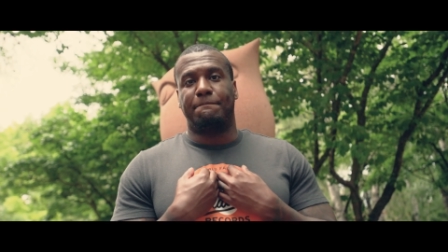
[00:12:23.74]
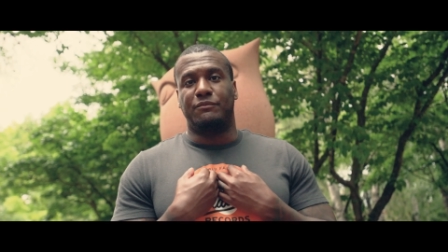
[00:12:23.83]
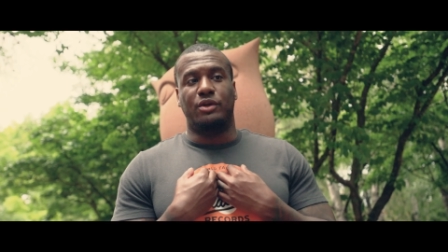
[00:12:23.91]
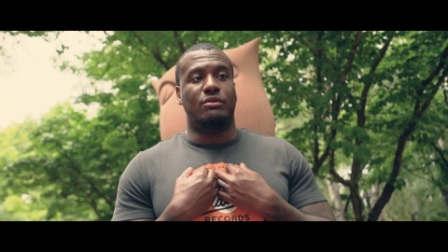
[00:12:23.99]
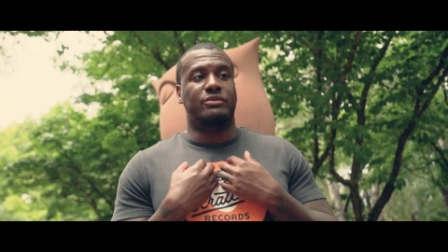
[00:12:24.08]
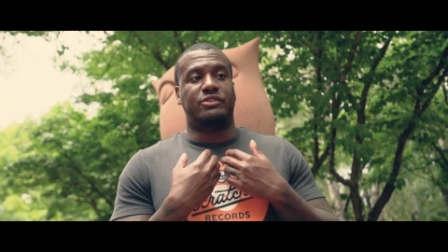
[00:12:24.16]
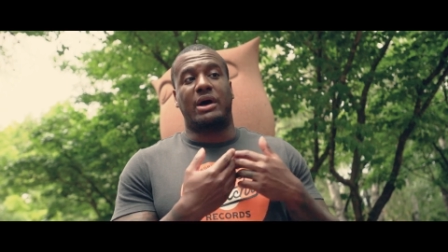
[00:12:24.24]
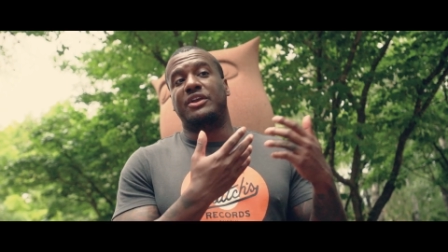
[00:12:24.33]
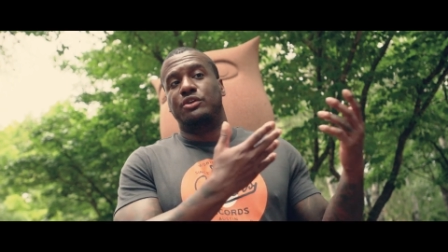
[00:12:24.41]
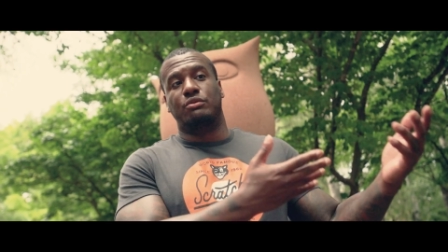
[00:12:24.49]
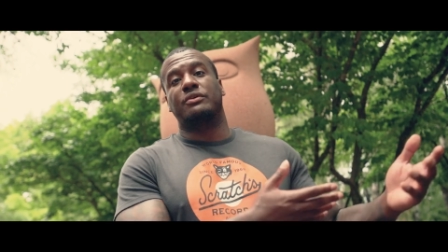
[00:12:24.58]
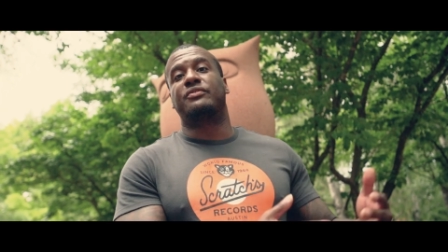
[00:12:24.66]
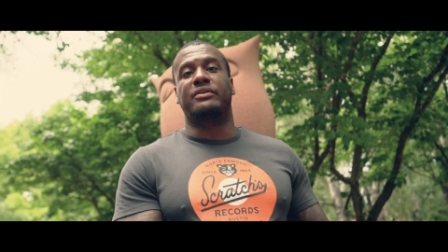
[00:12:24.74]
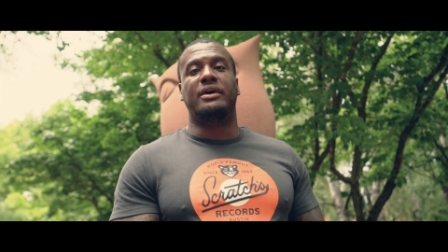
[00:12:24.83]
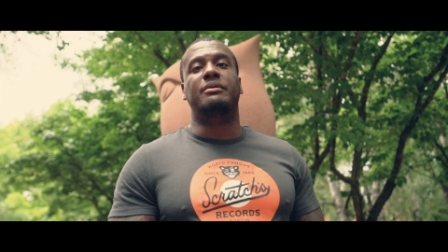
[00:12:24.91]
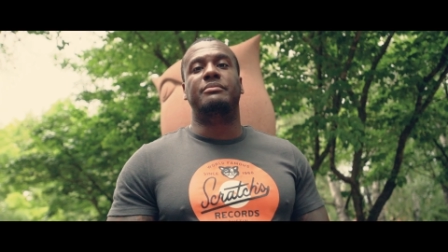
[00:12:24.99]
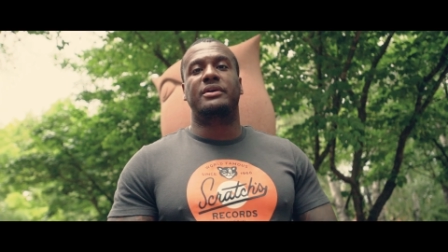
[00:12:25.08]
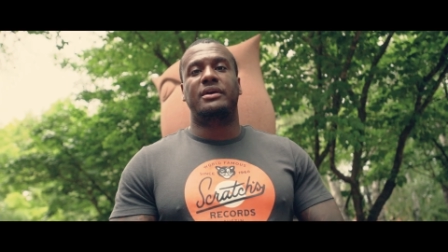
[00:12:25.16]
You know, so I do it for
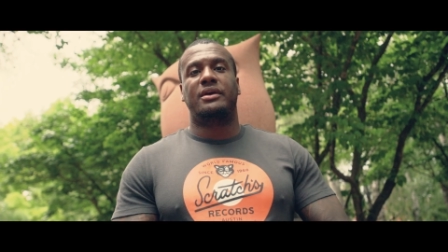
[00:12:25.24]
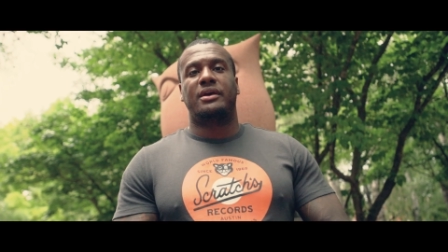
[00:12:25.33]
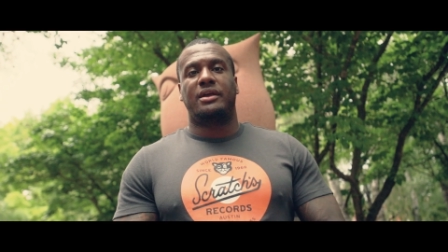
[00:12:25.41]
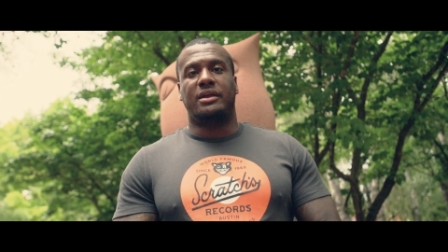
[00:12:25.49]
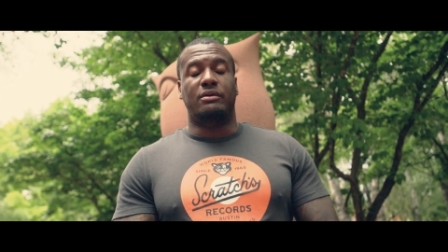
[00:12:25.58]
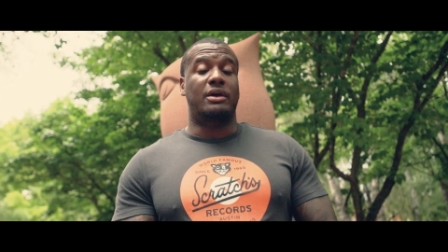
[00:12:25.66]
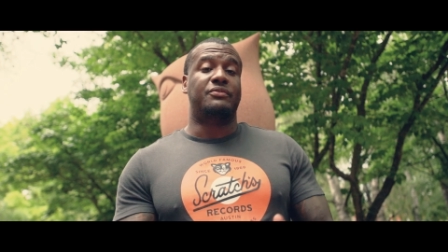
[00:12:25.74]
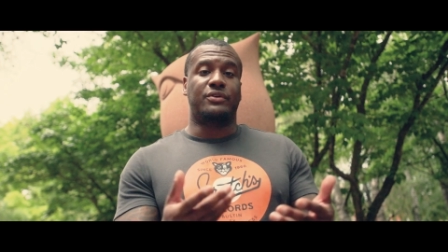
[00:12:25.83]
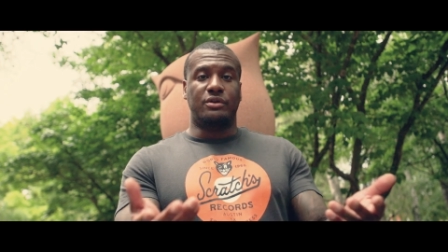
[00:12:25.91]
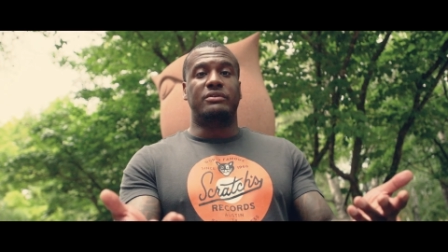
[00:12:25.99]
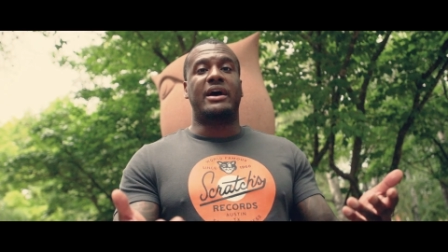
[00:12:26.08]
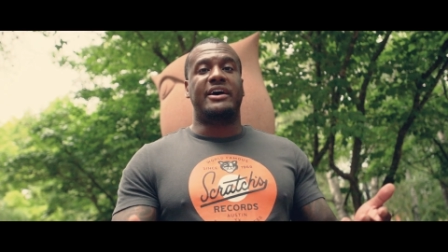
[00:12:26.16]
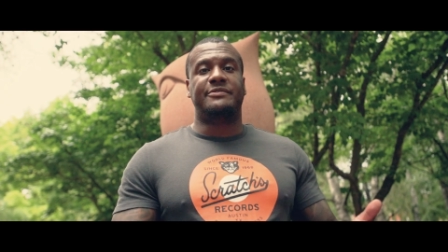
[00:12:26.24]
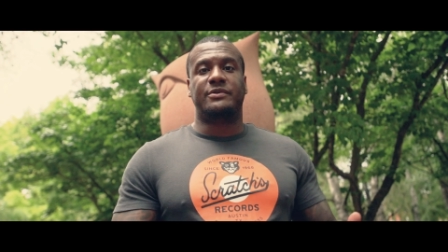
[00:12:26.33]
them. You know, and for you guys,